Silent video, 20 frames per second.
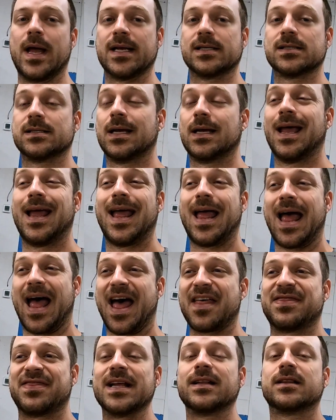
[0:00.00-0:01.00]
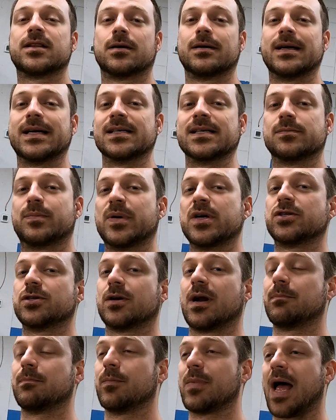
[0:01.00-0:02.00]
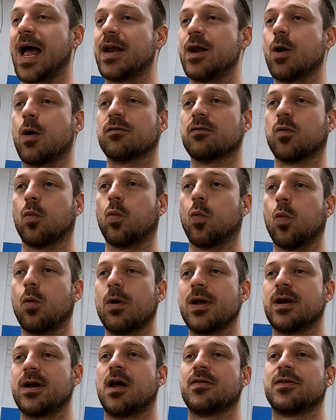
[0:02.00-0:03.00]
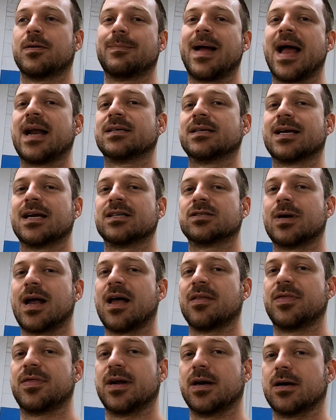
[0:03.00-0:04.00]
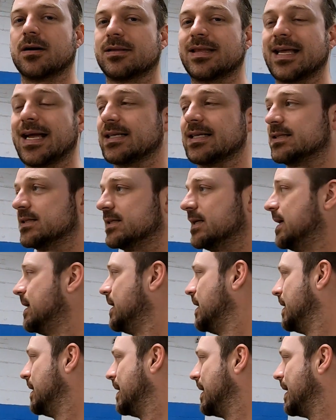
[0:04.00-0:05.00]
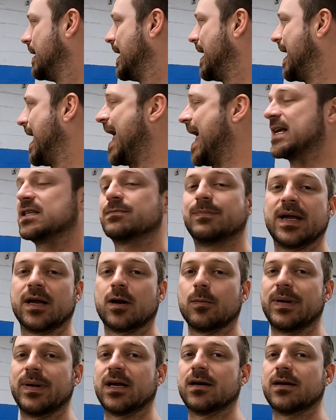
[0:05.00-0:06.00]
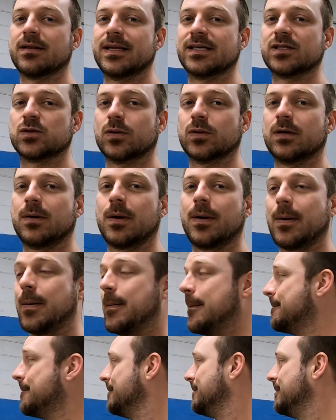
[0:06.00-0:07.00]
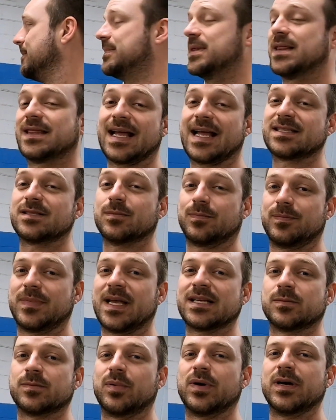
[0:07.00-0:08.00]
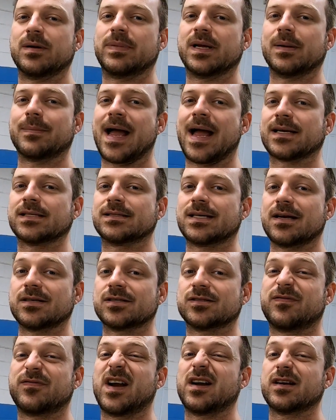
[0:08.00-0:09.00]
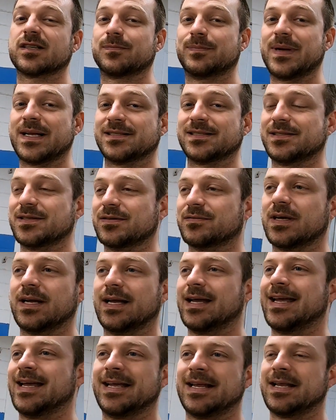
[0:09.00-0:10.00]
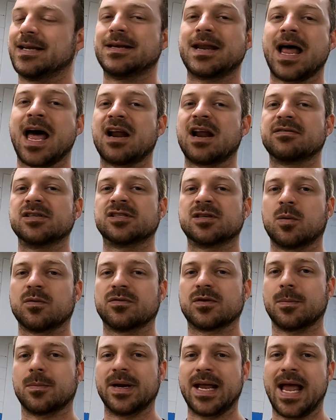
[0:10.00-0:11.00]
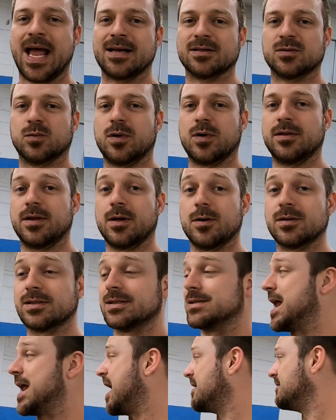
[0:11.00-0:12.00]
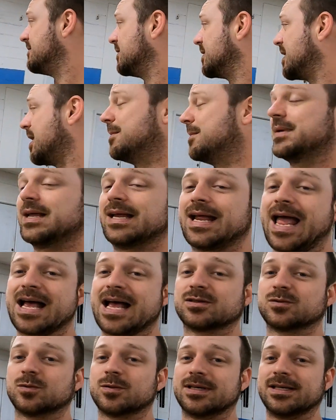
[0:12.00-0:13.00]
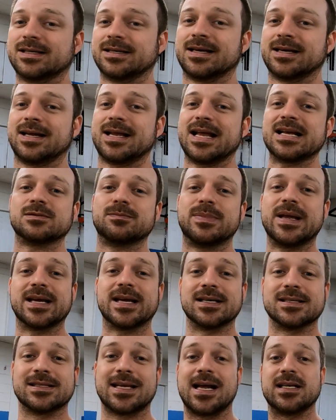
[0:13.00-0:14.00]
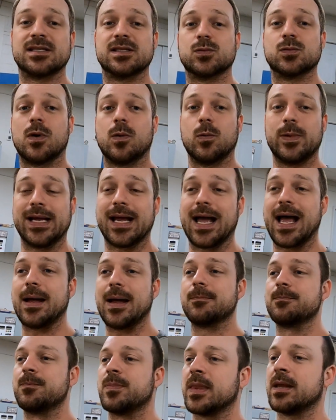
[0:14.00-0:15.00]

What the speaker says: US. I think there is. Pretty sure I know of one other magnetizer out there that's as big or bigger than this one. That's a pretty big magnetizer. It's very expensive. Not every subwoofer company has one of those, and not every company has one as big and as nice as what we got.